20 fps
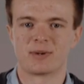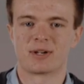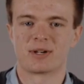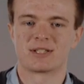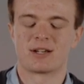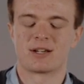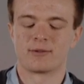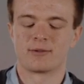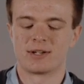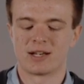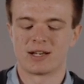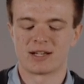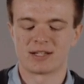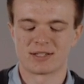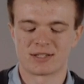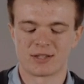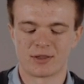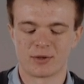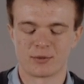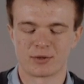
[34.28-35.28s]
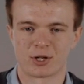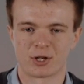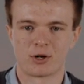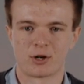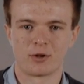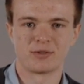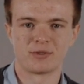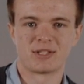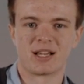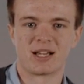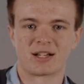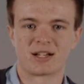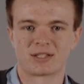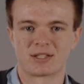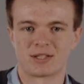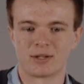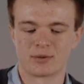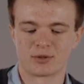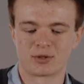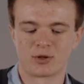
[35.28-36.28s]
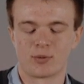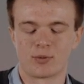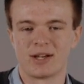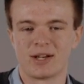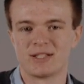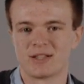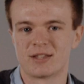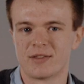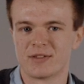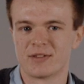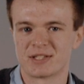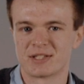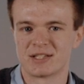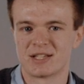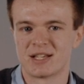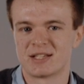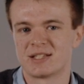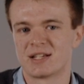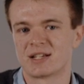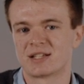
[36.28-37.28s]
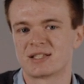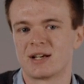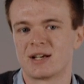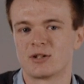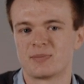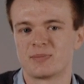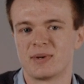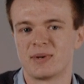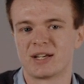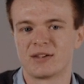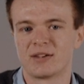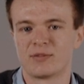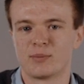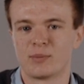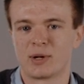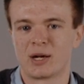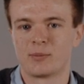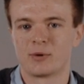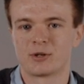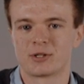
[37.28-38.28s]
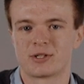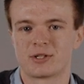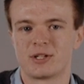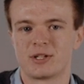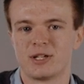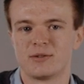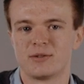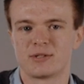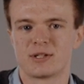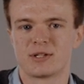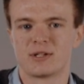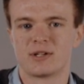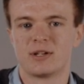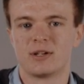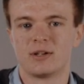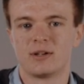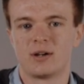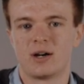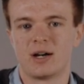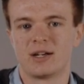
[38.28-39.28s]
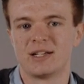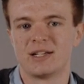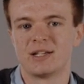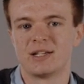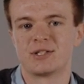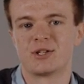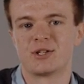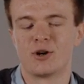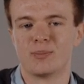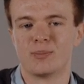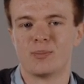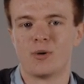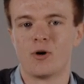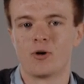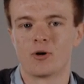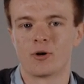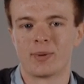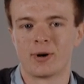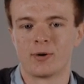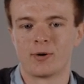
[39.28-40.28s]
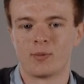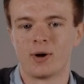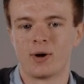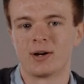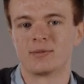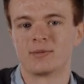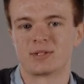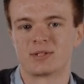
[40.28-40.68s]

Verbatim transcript: because I realised that there was a context that was greater than the statistics that I was being given when I watched the news. I needed to know more about what I was